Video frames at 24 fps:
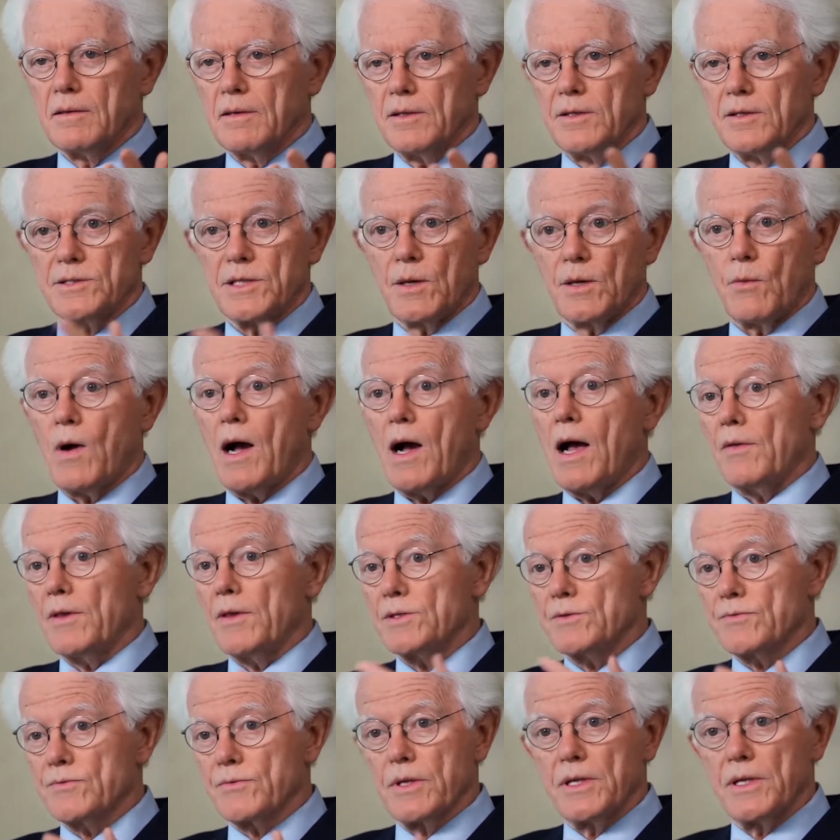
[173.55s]
You say, wow,
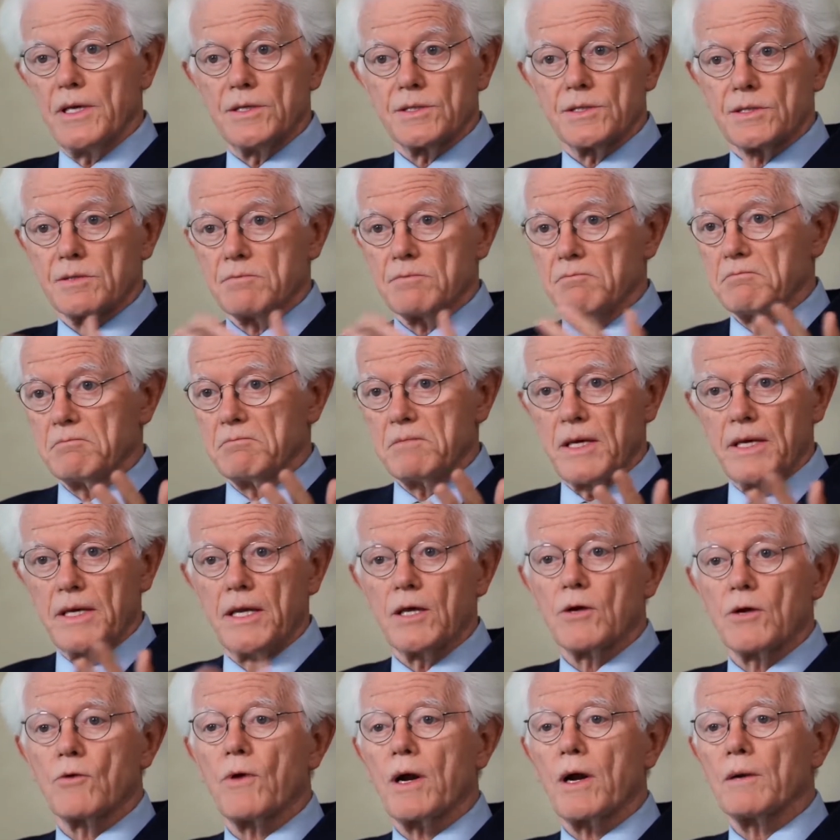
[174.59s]
this really is an
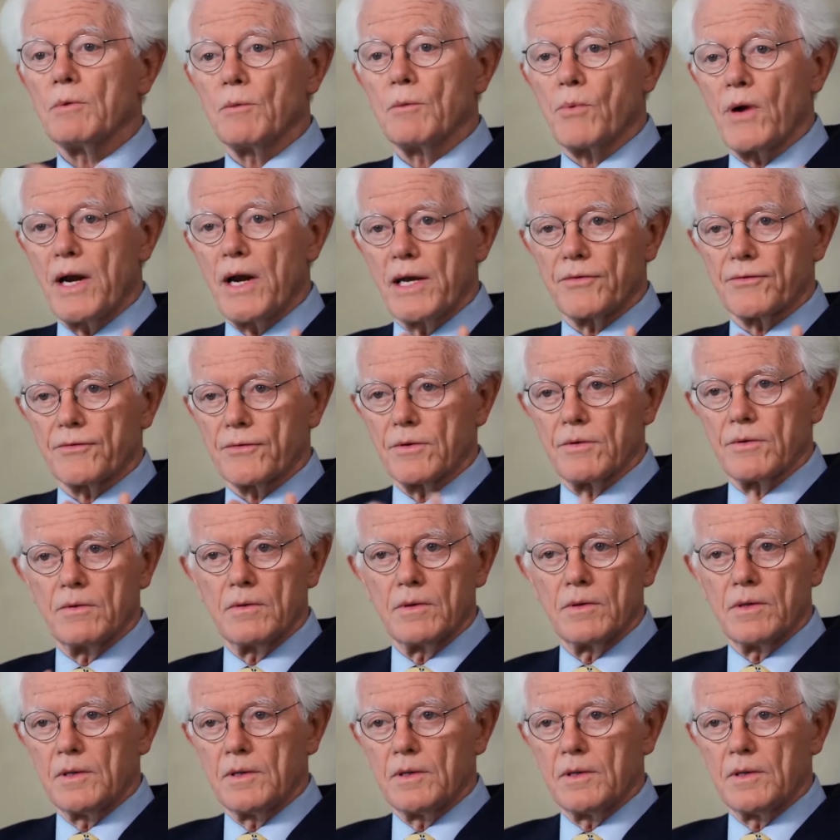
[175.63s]
incredible breakthrough,